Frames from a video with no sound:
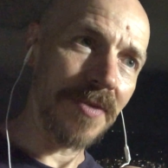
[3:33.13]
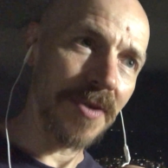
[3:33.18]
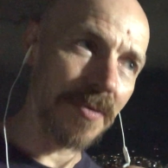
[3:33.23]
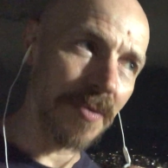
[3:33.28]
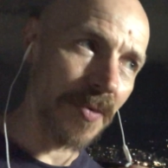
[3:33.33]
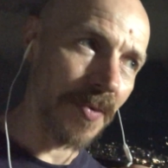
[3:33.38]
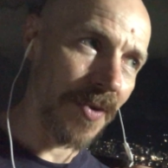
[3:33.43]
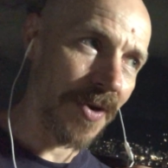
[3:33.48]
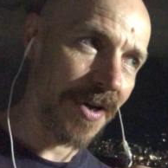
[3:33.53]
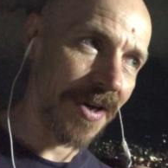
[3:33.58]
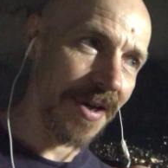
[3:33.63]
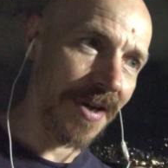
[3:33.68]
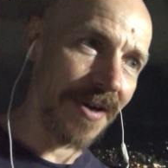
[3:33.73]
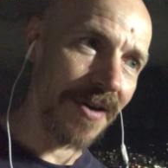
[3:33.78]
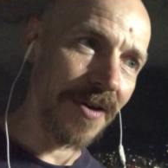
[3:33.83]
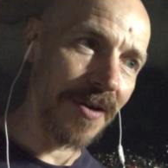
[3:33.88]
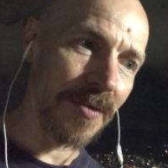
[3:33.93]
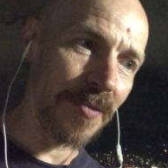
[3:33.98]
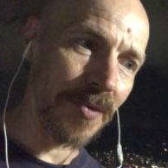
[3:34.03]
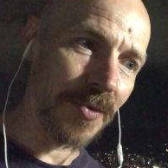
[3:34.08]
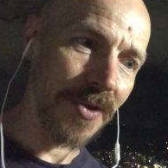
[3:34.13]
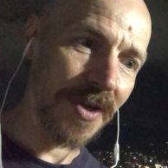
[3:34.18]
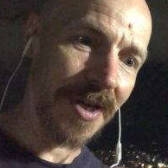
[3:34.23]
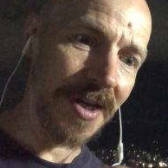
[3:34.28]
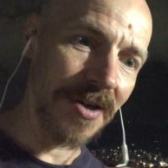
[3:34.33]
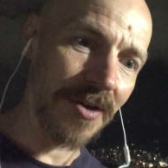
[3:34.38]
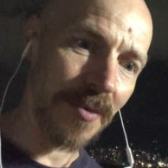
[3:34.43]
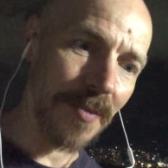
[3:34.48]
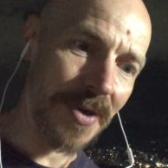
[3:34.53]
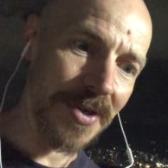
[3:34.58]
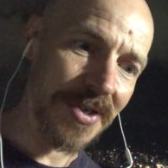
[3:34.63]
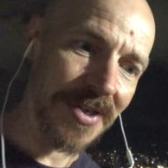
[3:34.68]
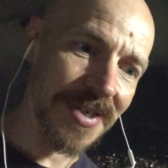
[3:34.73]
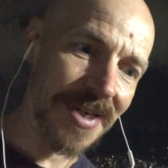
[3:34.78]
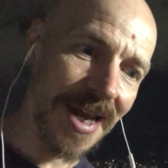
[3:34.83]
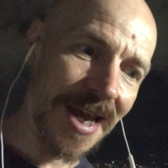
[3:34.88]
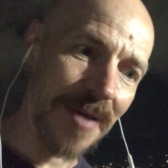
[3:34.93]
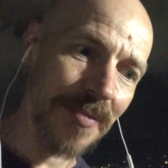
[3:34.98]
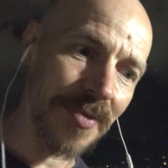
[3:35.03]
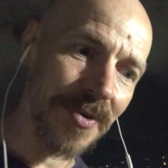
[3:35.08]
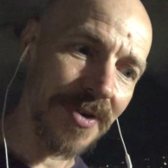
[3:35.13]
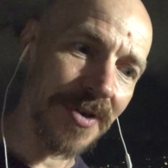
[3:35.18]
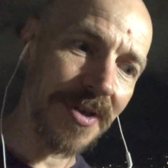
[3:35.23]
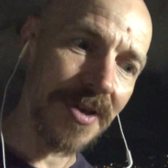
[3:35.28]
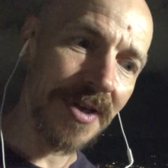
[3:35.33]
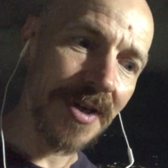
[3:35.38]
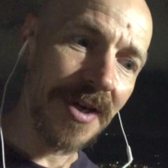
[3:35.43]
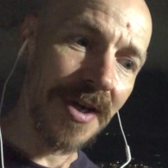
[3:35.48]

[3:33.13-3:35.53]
you've been working at home all day, not much has happened.